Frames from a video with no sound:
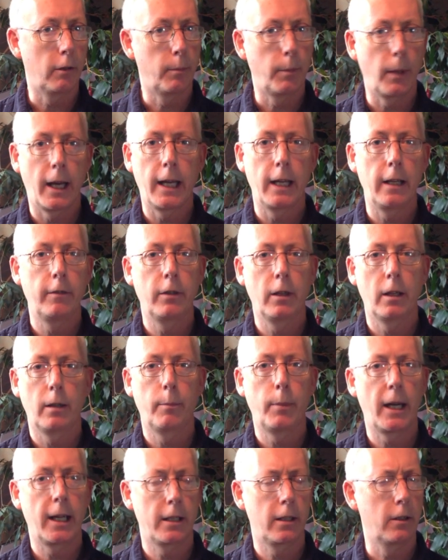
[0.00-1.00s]
of behaviour,
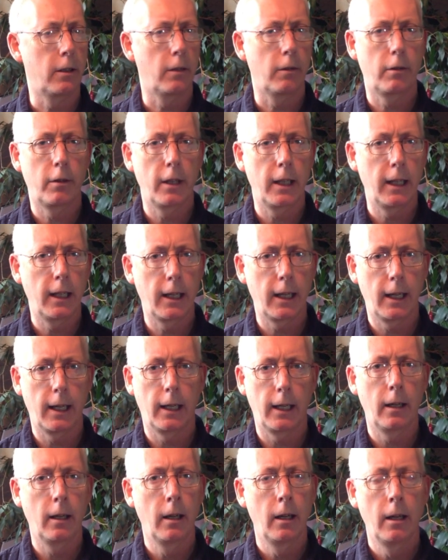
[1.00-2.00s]
patterns of
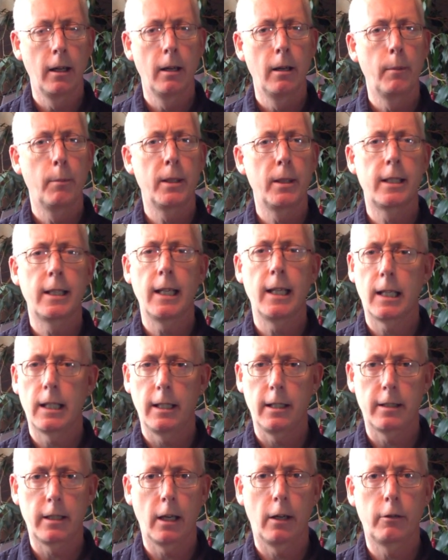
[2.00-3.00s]
thinking,
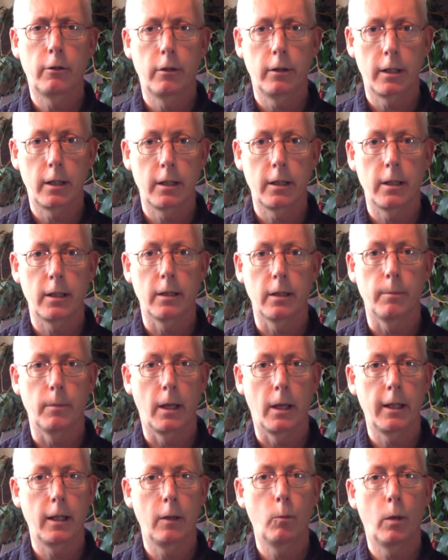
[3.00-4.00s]
particularly self criticism.
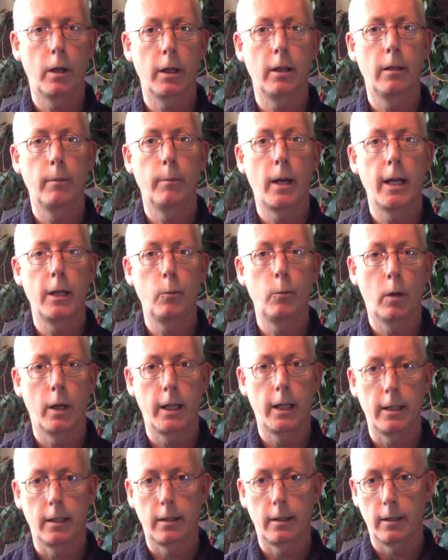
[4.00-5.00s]
I think one of the main
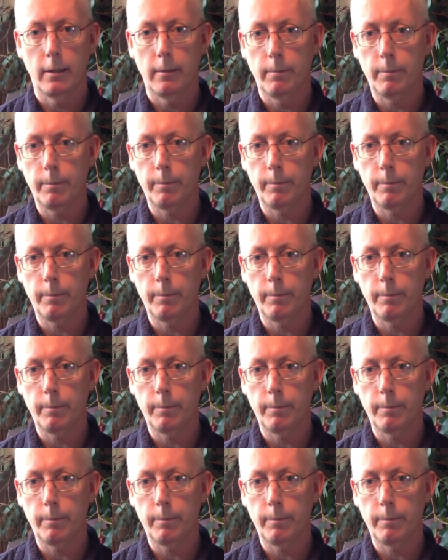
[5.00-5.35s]
ways that